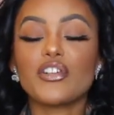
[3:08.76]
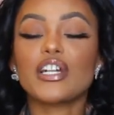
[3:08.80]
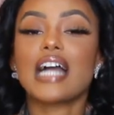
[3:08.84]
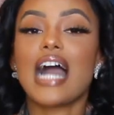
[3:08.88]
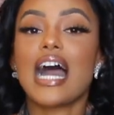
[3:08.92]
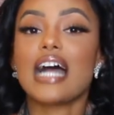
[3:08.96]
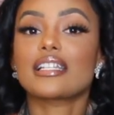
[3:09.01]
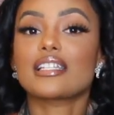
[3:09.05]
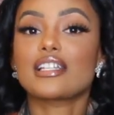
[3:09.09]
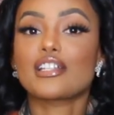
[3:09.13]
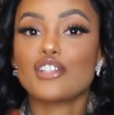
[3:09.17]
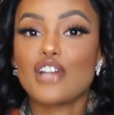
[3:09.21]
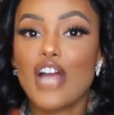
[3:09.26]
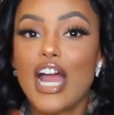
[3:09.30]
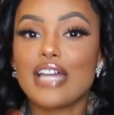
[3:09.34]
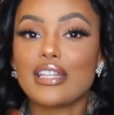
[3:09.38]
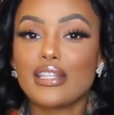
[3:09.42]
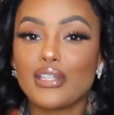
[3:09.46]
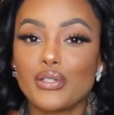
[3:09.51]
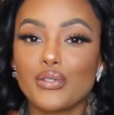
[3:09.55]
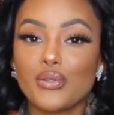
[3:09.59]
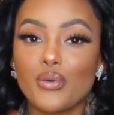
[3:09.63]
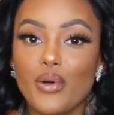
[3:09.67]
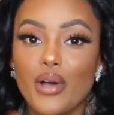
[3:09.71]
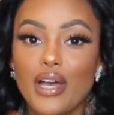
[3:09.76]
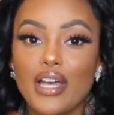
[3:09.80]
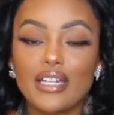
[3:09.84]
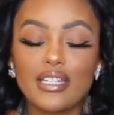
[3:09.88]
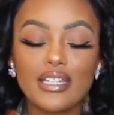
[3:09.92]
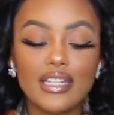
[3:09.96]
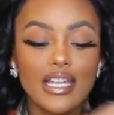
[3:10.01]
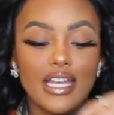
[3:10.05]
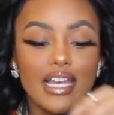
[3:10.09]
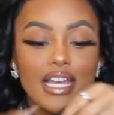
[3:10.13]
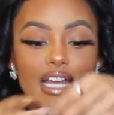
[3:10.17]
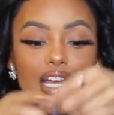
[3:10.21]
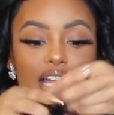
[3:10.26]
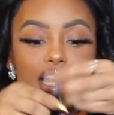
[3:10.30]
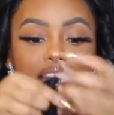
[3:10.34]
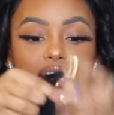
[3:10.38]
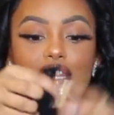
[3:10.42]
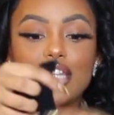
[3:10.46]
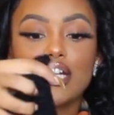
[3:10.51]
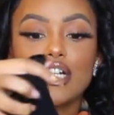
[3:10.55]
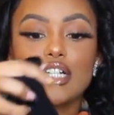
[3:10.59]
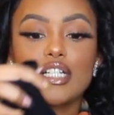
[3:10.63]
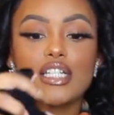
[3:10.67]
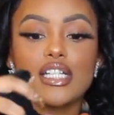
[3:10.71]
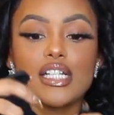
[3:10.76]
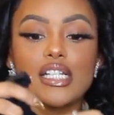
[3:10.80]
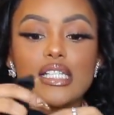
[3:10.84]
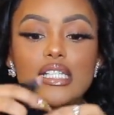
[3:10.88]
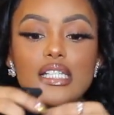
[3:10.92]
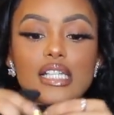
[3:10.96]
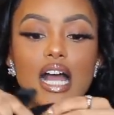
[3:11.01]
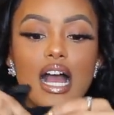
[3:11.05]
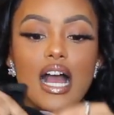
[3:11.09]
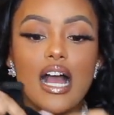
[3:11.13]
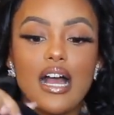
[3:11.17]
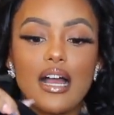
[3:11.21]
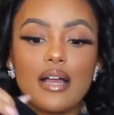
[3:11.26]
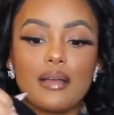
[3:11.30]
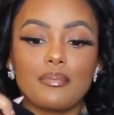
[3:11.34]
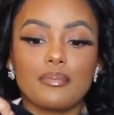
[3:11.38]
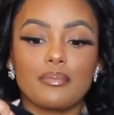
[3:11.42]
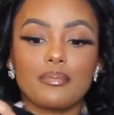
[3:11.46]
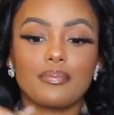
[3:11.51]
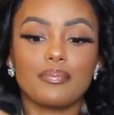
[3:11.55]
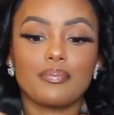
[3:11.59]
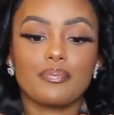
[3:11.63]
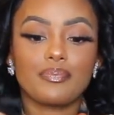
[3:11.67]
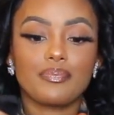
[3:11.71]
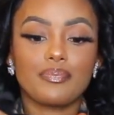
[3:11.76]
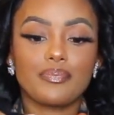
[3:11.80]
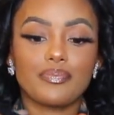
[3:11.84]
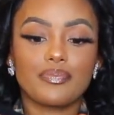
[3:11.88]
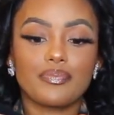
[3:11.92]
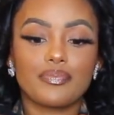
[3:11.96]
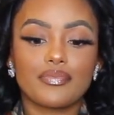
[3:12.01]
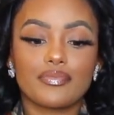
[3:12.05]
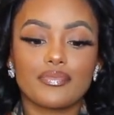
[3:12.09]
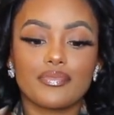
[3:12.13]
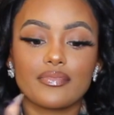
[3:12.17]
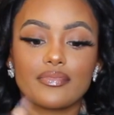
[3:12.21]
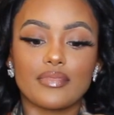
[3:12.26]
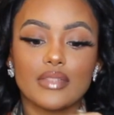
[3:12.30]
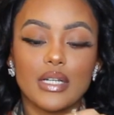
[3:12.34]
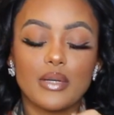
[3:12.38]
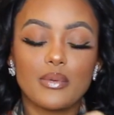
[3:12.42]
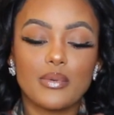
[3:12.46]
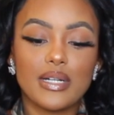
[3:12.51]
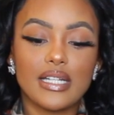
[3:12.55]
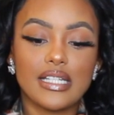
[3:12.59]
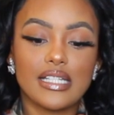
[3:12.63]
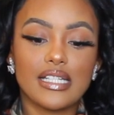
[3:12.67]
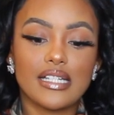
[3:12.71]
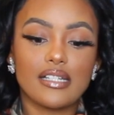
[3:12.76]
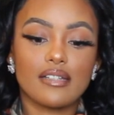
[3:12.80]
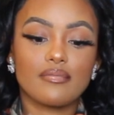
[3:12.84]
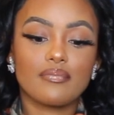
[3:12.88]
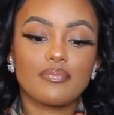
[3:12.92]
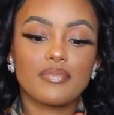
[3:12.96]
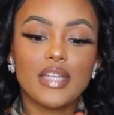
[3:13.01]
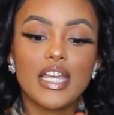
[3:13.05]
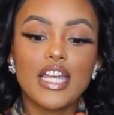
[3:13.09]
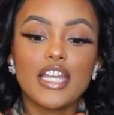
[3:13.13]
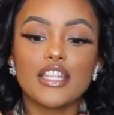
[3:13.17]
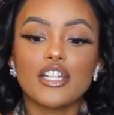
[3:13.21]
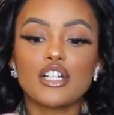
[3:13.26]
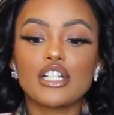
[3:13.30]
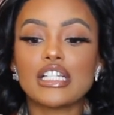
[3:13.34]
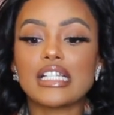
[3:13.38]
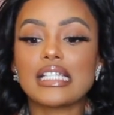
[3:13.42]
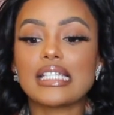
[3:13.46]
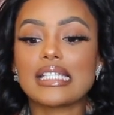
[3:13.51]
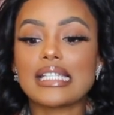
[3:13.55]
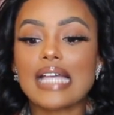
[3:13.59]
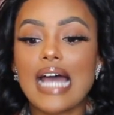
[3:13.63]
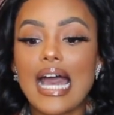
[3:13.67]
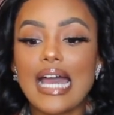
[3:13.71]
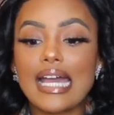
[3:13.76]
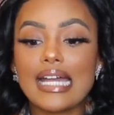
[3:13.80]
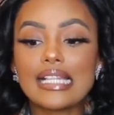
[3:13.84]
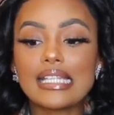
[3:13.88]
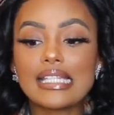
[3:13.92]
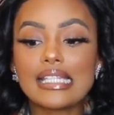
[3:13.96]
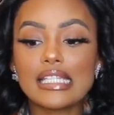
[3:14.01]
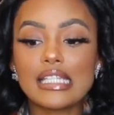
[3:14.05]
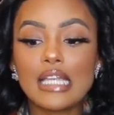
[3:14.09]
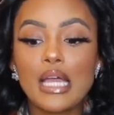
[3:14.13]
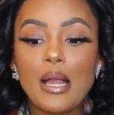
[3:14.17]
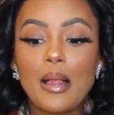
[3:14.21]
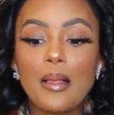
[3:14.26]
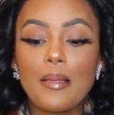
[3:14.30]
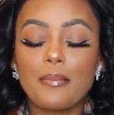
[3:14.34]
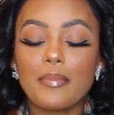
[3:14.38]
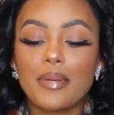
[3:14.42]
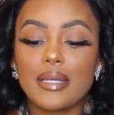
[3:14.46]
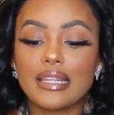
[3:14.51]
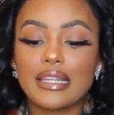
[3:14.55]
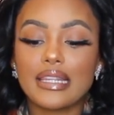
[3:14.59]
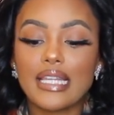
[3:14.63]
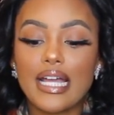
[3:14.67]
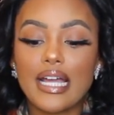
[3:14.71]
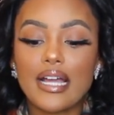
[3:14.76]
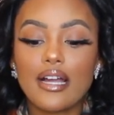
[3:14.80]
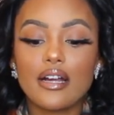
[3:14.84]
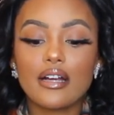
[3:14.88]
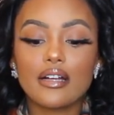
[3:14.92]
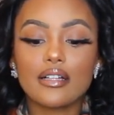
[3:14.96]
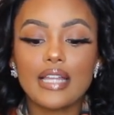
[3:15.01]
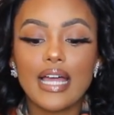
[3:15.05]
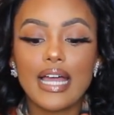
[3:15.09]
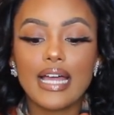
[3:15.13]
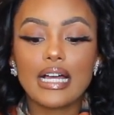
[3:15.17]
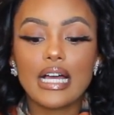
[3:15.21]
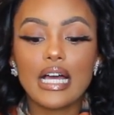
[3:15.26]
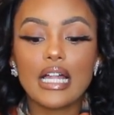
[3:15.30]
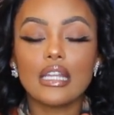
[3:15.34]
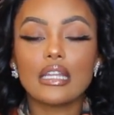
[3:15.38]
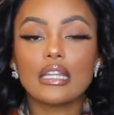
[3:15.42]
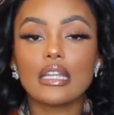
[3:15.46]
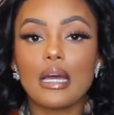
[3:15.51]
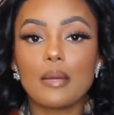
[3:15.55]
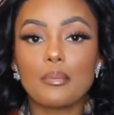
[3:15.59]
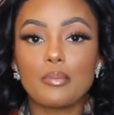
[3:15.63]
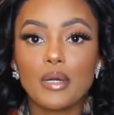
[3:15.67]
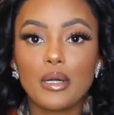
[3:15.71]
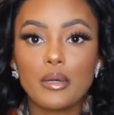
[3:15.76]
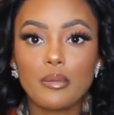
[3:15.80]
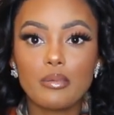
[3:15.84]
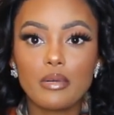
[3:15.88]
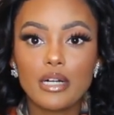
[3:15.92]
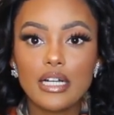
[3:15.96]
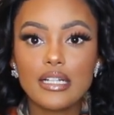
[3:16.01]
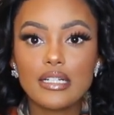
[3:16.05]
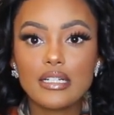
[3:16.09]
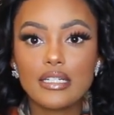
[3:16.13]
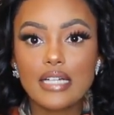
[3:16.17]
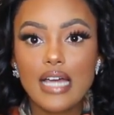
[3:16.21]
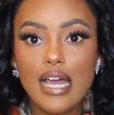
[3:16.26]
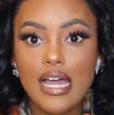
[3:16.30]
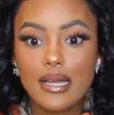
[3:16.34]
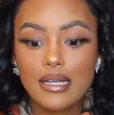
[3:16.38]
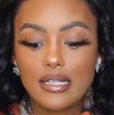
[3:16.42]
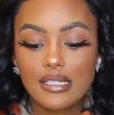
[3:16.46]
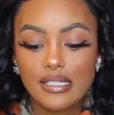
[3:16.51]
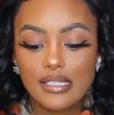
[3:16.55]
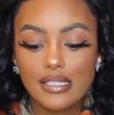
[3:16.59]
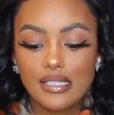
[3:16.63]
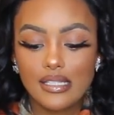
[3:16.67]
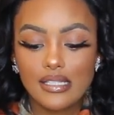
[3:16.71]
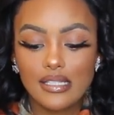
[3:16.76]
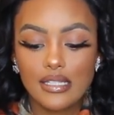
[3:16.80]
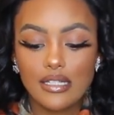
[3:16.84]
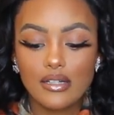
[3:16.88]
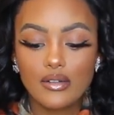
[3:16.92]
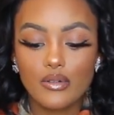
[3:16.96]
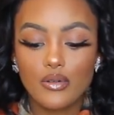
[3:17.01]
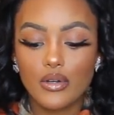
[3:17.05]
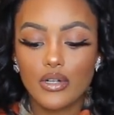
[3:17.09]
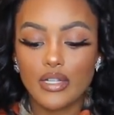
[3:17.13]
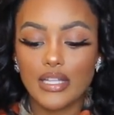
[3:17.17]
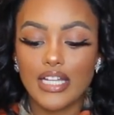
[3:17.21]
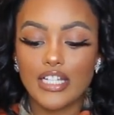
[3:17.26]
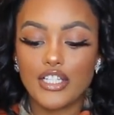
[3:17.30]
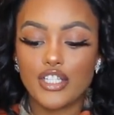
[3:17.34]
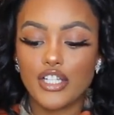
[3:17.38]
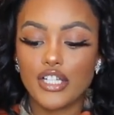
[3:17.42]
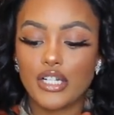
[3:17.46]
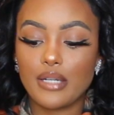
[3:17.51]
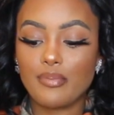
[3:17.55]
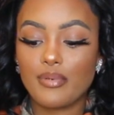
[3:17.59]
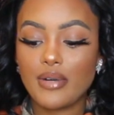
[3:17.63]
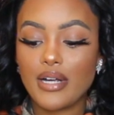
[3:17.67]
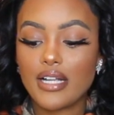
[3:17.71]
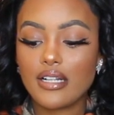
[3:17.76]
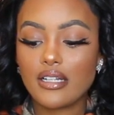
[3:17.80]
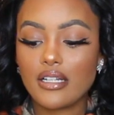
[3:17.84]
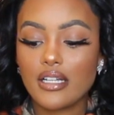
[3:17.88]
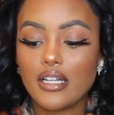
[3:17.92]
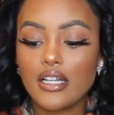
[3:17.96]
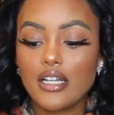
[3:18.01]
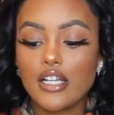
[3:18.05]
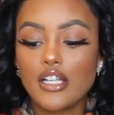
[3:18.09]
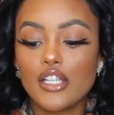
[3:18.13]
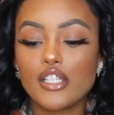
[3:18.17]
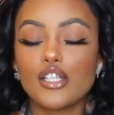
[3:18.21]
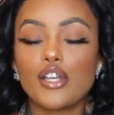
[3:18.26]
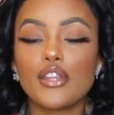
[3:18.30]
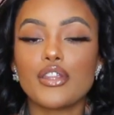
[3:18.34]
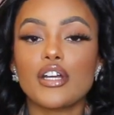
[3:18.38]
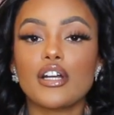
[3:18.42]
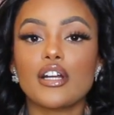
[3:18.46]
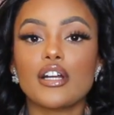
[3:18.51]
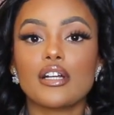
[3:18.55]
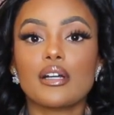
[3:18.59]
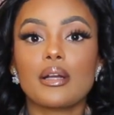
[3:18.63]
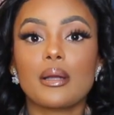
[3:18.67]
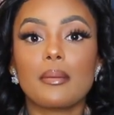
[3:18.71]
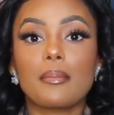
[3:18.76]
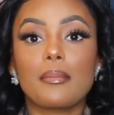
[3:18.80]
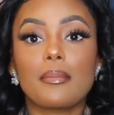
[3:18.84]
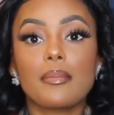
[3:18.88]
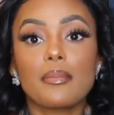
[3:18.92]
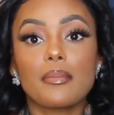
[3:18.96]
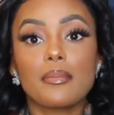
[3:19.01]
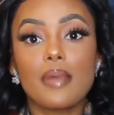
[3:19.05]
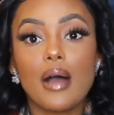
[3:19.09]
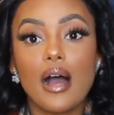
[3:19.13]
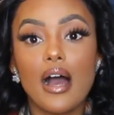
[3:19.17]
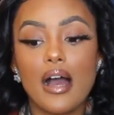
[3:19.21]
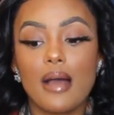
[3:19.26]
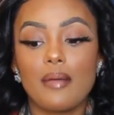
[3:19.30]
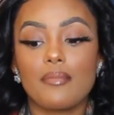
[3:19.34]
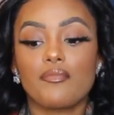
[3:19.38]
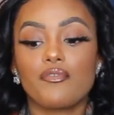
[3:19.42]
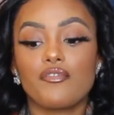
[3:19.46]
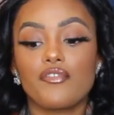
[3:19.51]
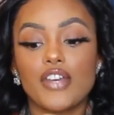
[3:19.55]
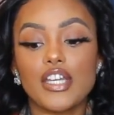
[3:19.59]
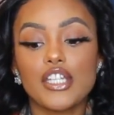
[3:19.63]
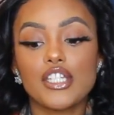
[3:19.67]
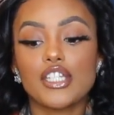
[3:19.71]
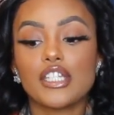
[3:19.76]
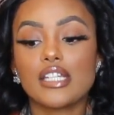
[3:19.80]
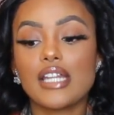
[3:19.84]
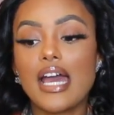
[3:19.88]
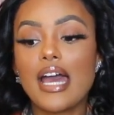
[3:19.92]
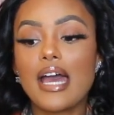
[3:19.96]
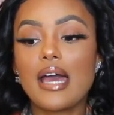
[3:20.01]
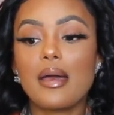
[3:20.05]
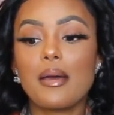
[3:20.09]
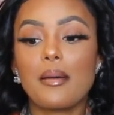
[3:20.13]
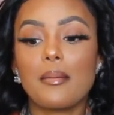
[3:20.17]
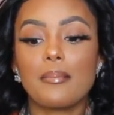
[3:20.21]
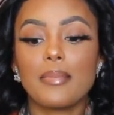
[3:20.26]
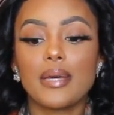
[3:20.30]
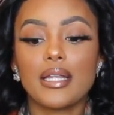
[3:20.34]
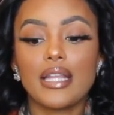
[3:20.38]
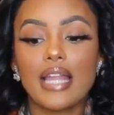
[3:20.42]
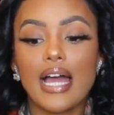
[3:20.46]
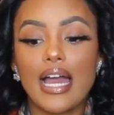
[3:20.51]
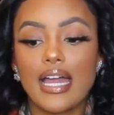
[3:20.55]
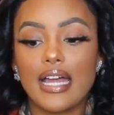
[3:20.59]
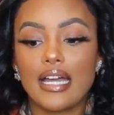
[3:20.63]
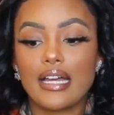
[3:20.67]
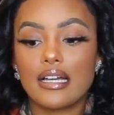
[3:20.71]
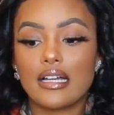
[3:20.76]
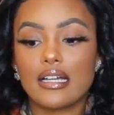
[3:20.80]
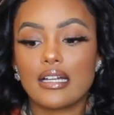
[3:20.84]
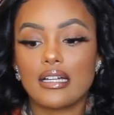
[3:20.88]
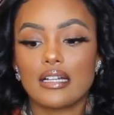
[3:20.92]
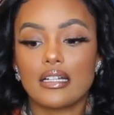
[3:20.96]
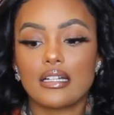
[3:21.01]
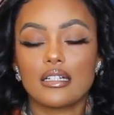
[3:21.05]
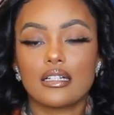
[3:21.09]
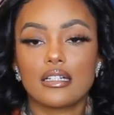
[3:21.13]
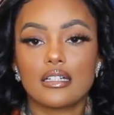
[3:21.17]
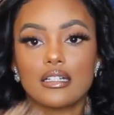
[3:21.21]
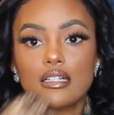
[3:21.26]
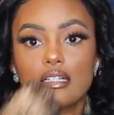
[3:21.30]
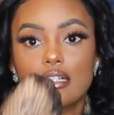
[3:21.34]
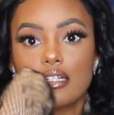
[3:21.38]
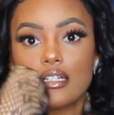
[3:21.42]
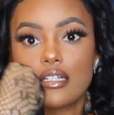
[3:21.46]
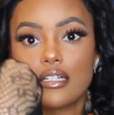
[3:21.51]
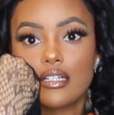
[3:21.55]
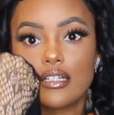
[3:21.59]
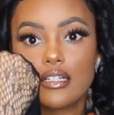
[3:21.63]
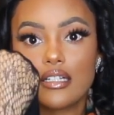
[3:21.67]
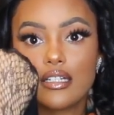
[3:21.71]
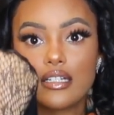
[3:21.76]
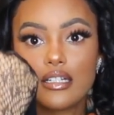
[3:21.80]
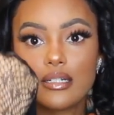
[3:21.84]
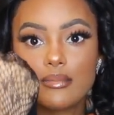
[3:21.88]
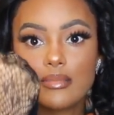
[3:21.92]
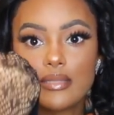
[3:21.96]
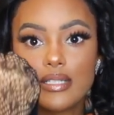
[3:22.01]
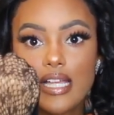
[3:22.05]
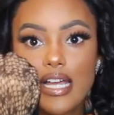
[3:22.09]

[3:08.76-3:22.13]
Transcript: forgot to try these on. They're just, um, what is it? They're just tights, but they're like leopard print tights or like cheetah print. So they're um, fishnet, but like, you know what I'm